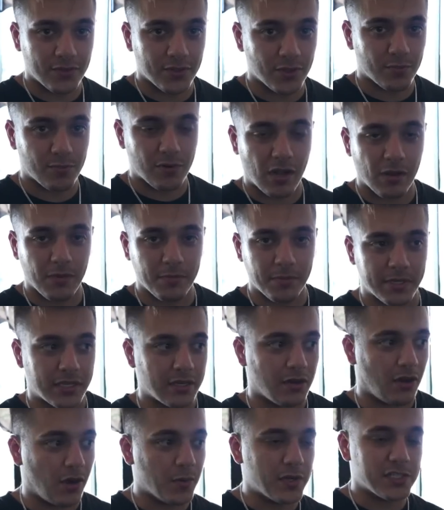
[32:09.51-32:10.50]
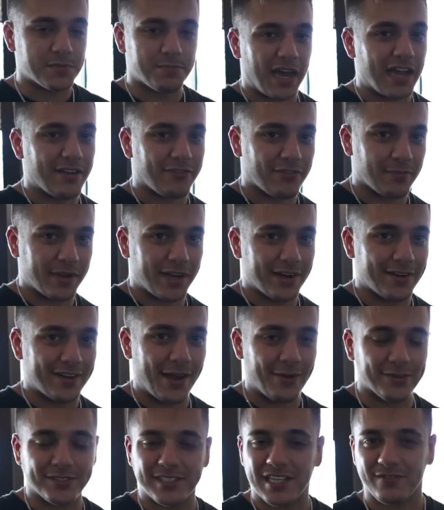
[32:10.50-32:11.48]
You'll probably always buy from here
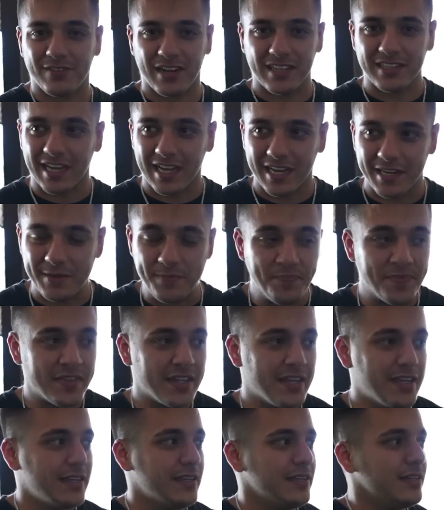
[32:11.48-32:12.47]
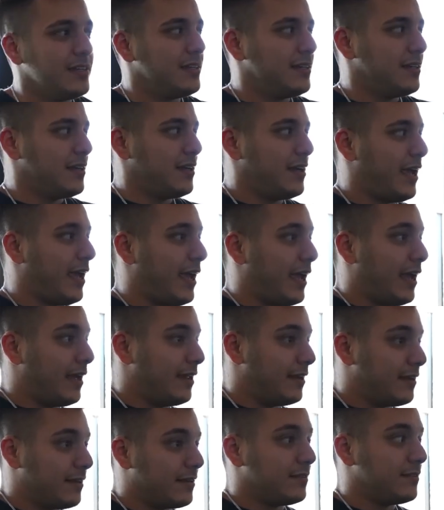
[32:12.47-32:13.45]
now instead of online.
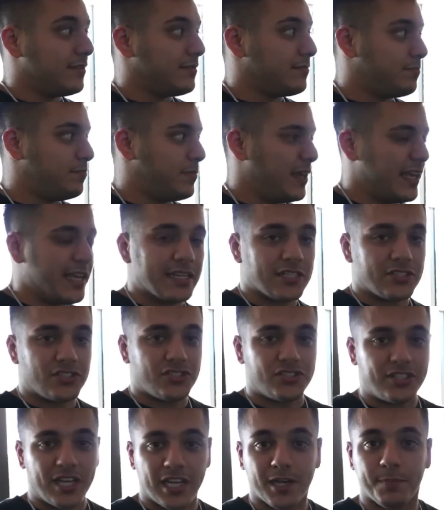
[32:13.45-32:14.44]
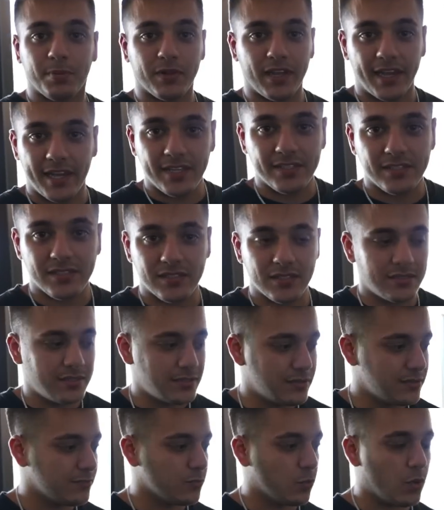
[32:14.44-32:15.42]
And be in a sick place,
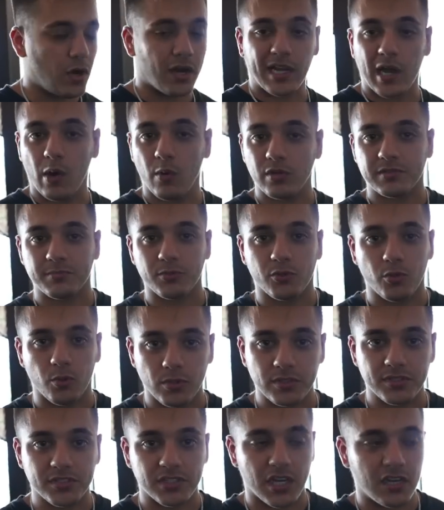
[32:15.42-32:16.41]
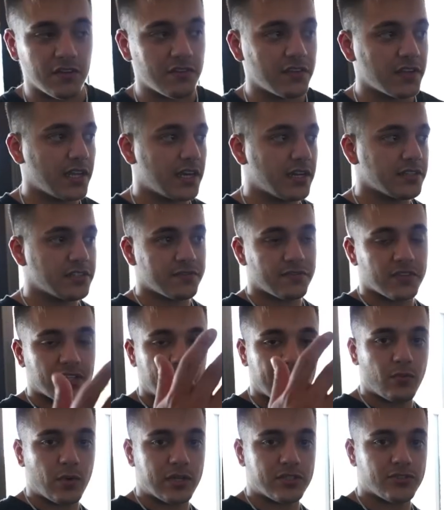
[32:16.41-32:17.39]
walk out with some cool stuff, and get entered for the
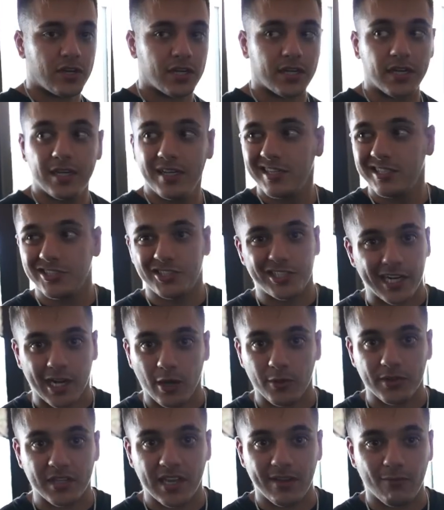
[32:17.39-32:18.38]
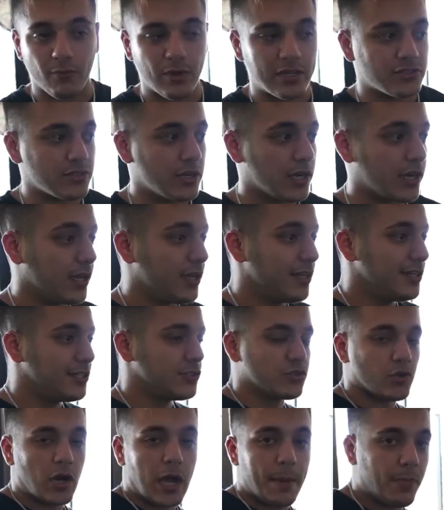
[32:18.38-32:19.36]
giveaway truck. Check out the giveaway truck,
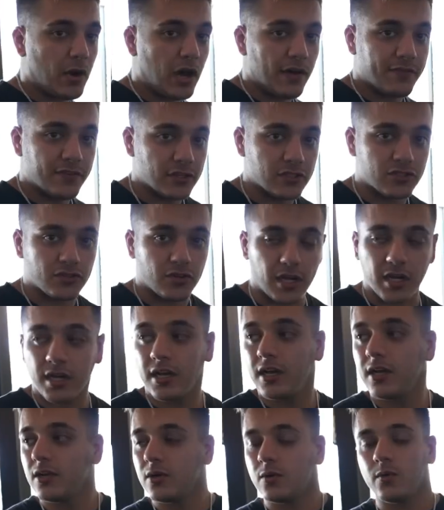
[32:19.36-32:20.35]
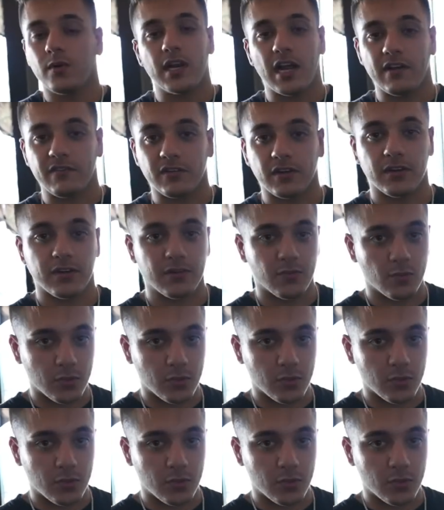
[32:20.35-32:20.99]
drop off your truck, whatever.